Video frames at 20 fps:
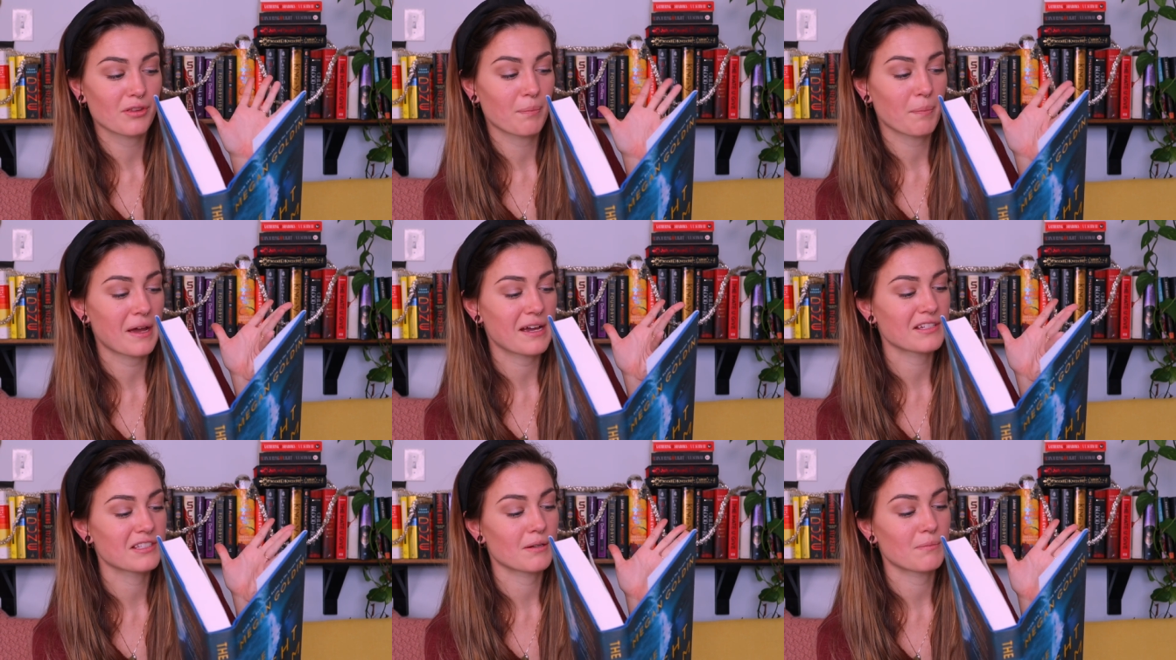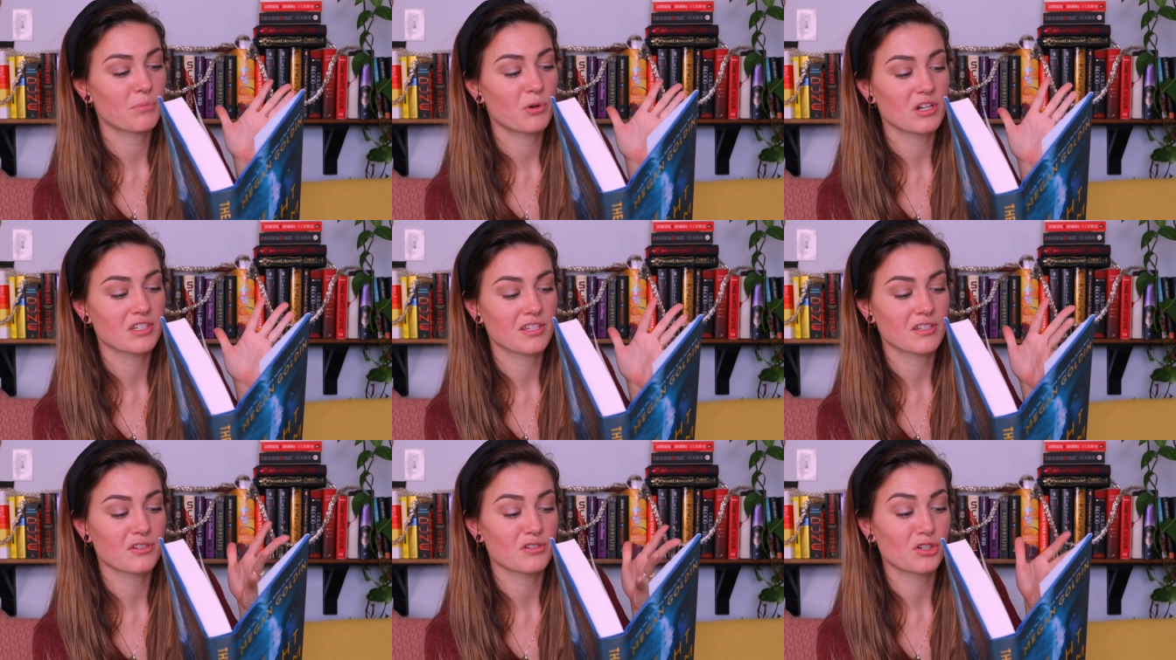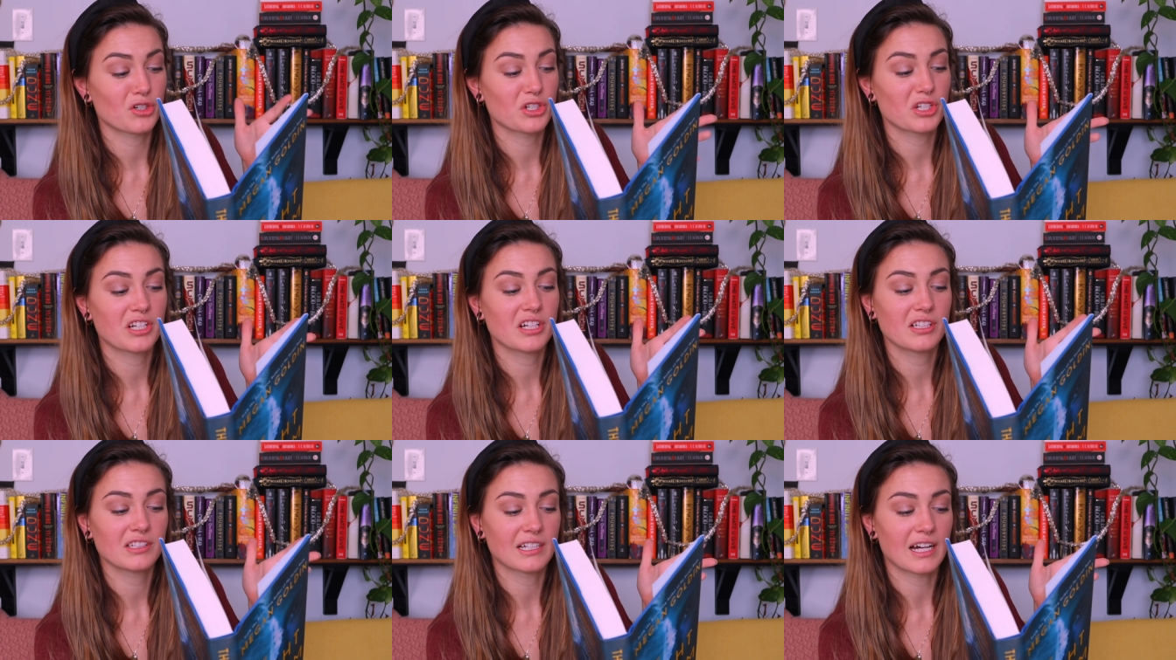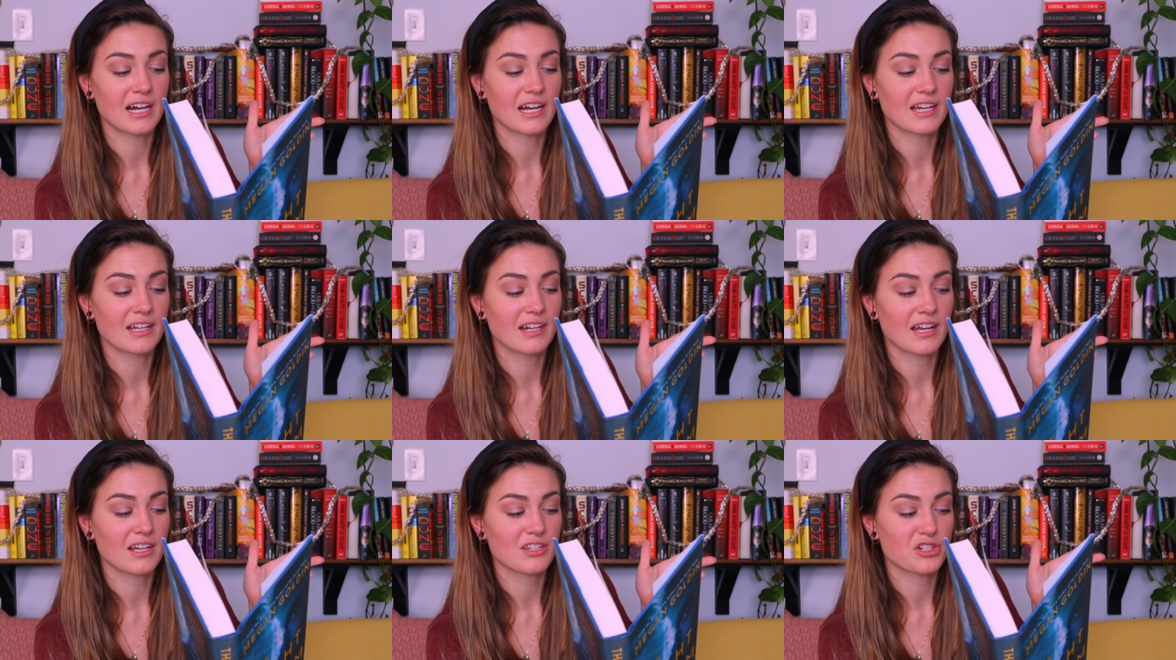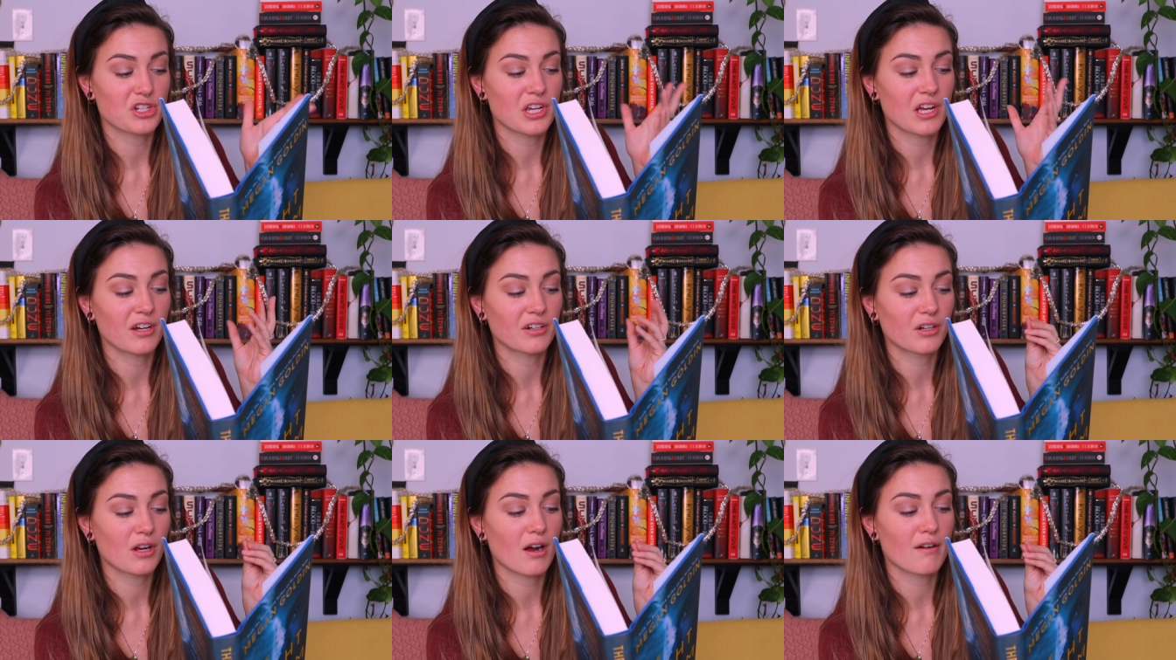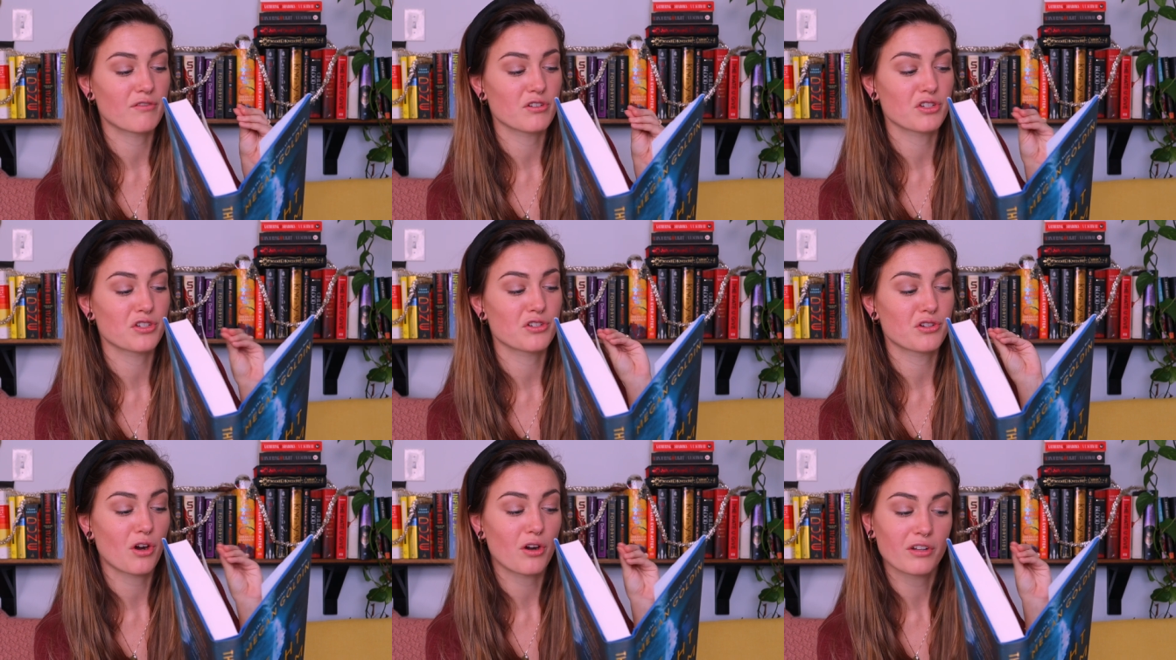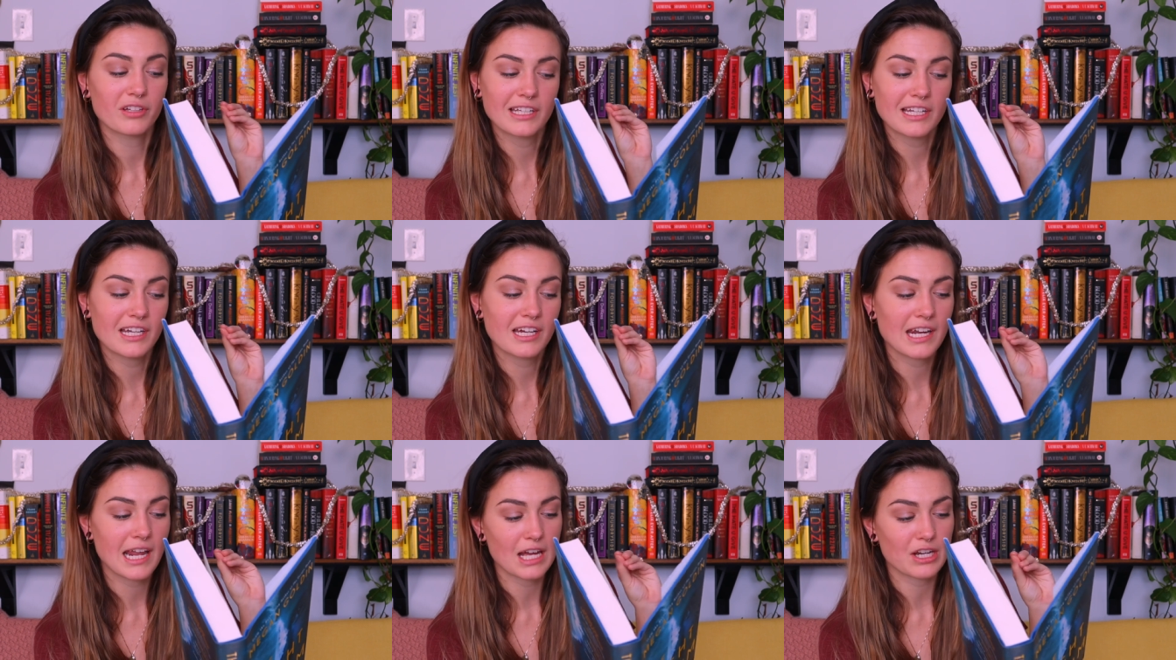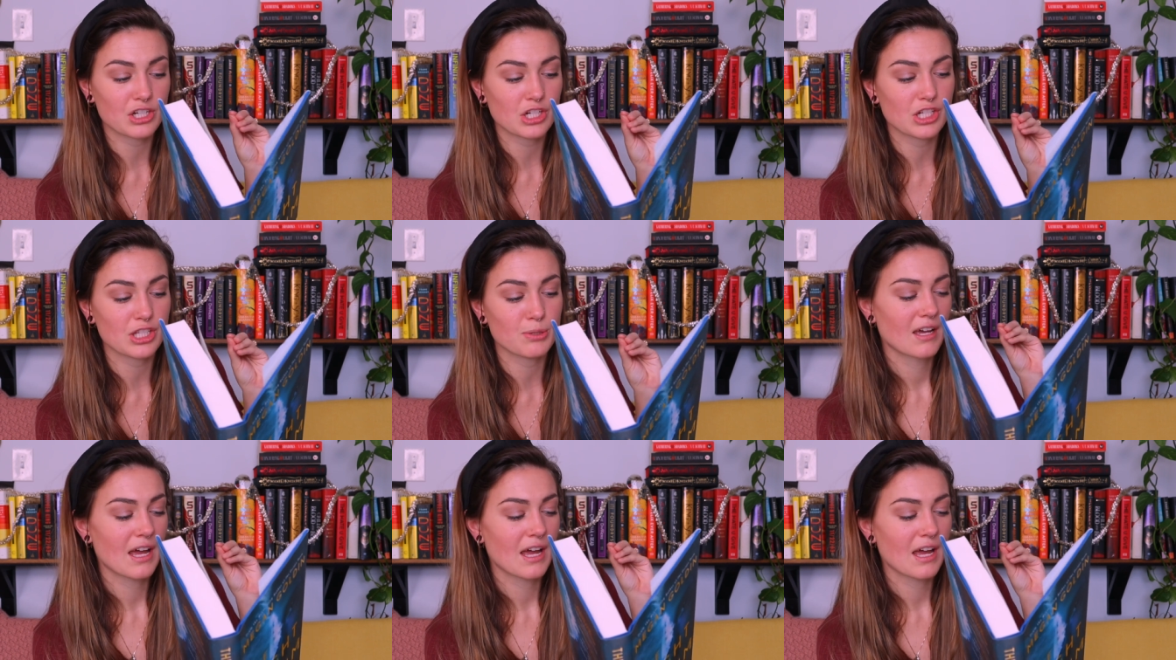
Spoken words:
the past and present start to collide as she uncovers startling connections